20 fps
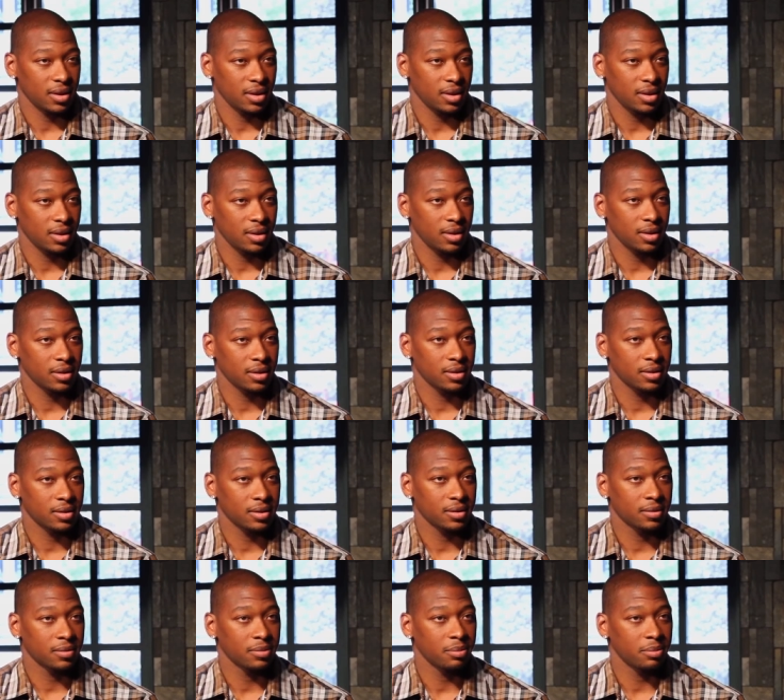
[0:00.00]

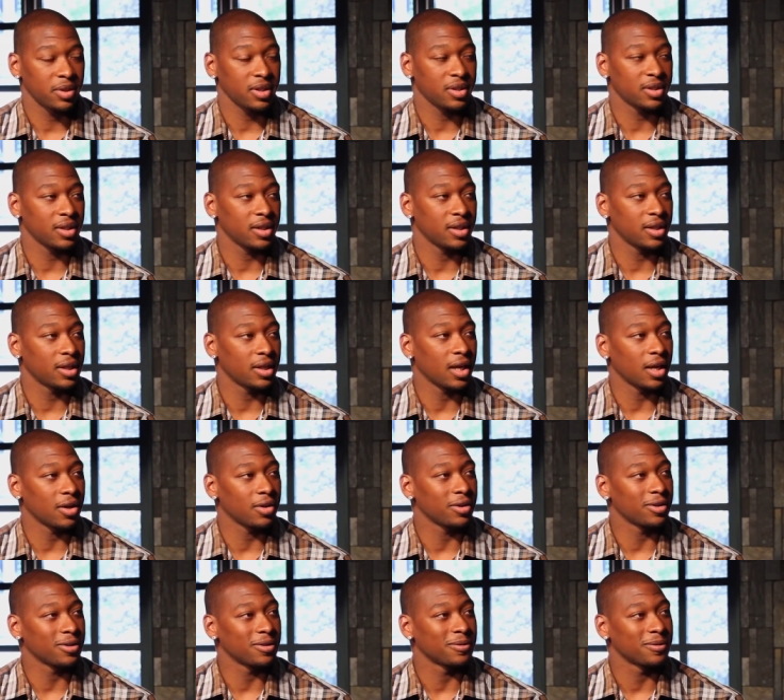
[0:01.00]
is be seen and not
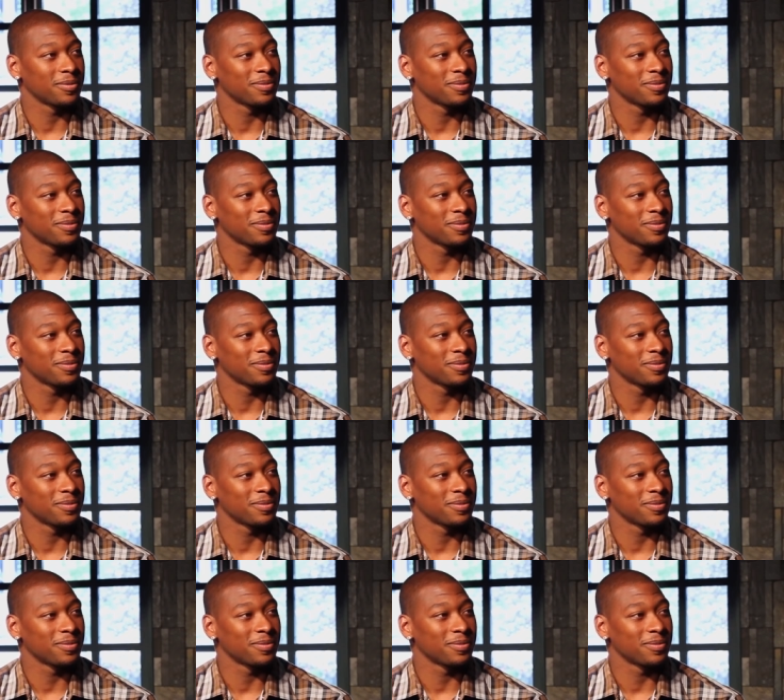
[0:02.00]
hurt.